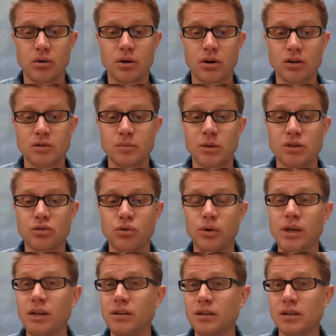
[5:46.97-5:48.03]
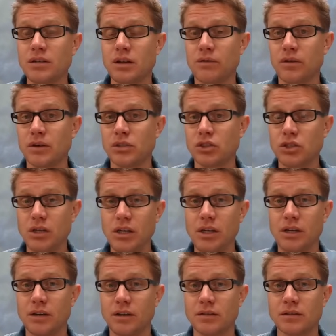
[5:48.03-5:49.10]
occurs between the different
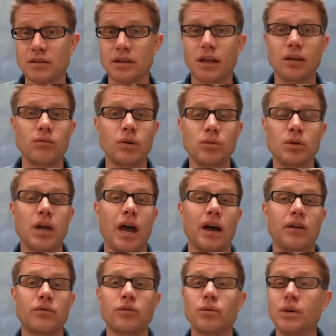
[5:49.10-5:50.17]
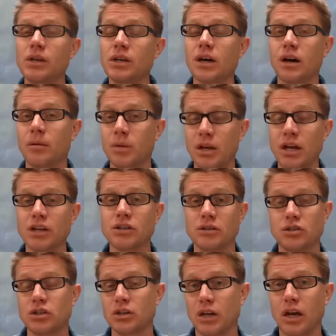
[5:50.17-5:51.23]
genes, then we would have
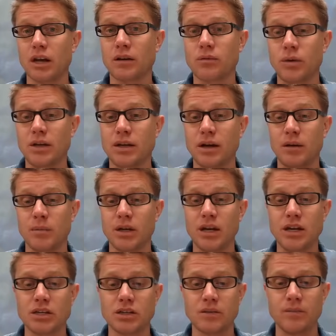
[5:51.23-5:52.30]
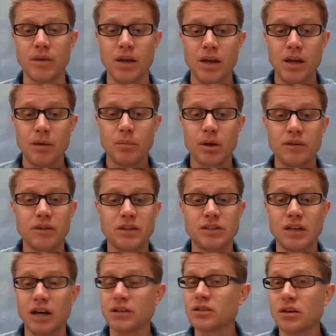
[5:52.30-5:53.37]
recombination, genetic recombination. But if
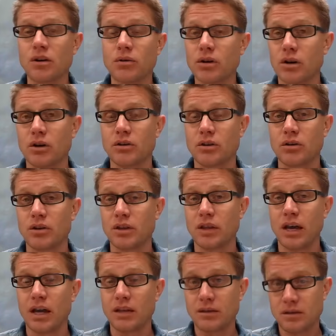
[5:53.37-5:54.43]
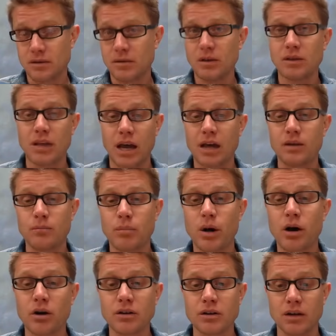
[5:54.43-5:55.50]
it doesn't occur during that in that
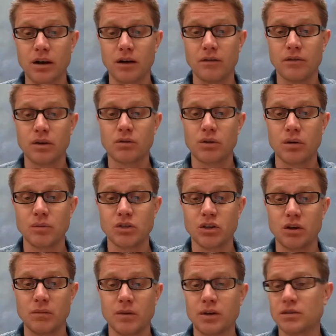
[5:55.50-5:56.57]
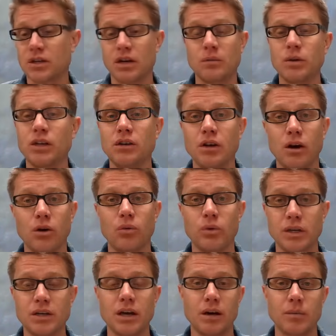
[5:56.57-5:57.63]
part of the chromosome, there's going to be no
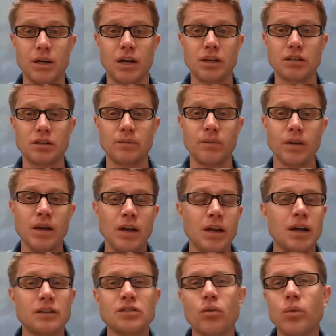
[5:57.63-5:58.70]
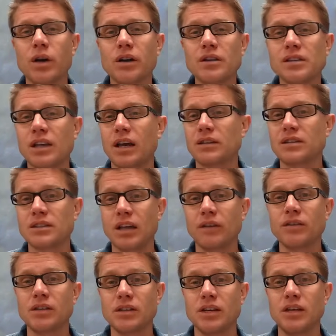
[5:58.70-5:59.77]
recombination. And so where does does
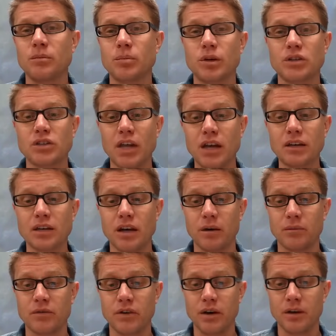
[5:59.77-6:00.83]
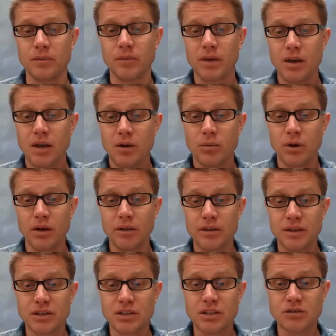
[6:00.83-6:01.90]
that 17% come from? Well,
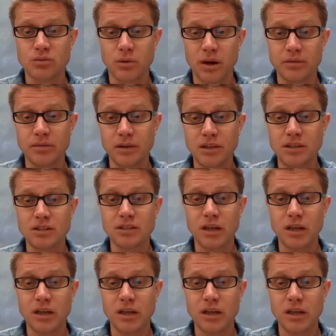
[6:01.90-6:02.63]
this is roughly